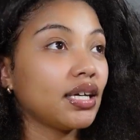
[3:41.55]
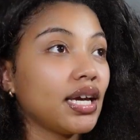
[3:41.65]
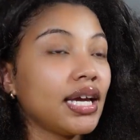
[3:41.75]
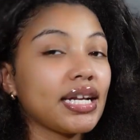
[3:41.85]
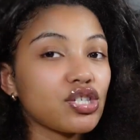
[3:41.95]

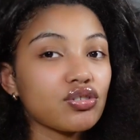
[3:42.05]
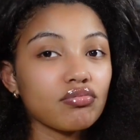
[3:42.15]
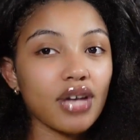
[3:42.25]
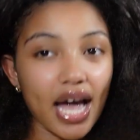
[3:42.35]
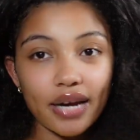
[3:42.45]
It is
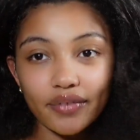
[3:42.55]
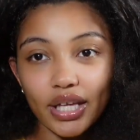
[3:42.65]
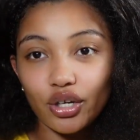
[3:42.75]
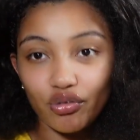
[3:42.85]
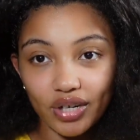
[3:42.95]
kind of
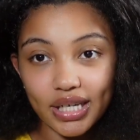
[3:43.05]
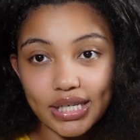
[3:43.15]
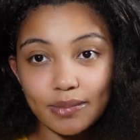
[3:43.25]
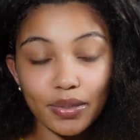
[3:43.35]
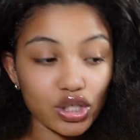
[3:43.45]
like
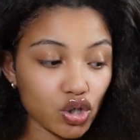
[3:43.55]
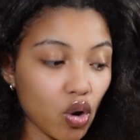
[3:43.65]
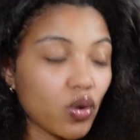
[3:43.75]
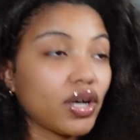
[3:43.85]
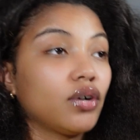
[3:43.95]
grease, but it's
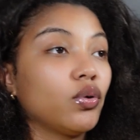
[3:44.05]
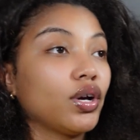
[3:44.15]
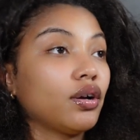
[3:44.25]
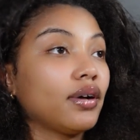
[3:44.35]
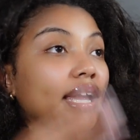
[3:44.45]
coconut
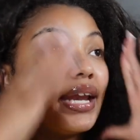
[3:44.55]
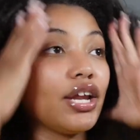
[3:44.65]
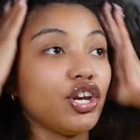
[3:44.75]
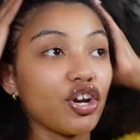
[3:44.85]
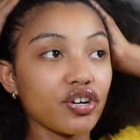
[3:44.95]
oil, and it
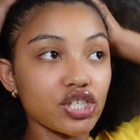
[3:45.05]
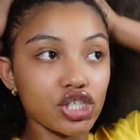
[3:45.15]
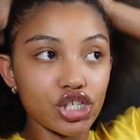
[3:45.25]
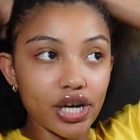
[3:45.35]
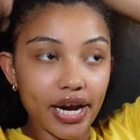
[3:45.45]

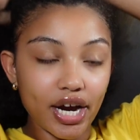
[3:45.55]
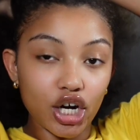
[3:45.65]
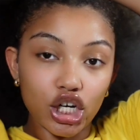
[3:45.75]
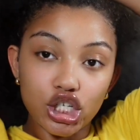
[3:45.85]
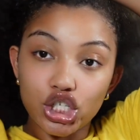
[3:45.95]
nourishes your
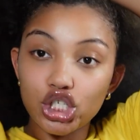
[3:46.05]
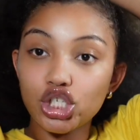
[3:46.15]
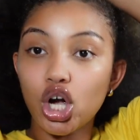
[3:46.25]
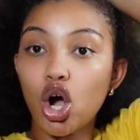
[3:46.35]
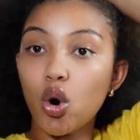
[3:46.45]
hair
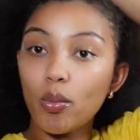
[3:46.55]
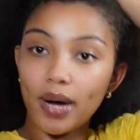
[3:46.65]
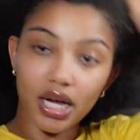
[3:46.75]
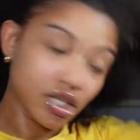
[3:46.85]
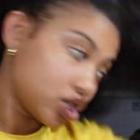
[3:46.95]
so
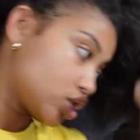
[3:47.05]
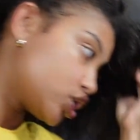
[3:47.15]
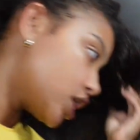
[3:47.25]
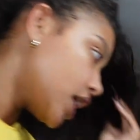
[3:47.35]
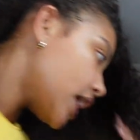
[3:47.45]
much,
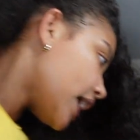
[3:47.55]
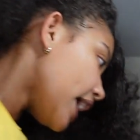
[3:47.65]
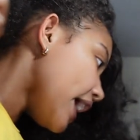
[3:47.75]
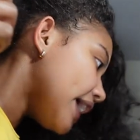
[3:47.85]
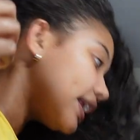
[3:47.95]

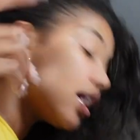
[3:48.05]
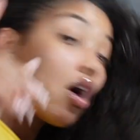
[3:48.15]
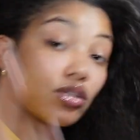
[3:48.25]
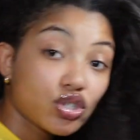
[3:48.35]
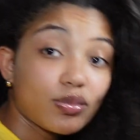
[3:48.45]
and it
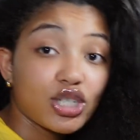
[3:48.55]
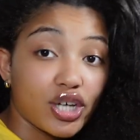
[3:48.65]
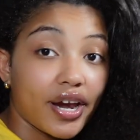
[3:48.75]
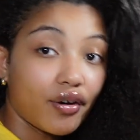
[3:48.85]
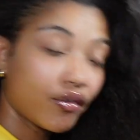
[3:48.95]
also makes
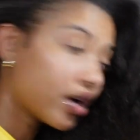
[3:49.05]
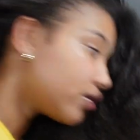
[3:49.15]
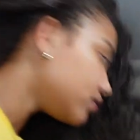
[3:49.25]
your hair grow.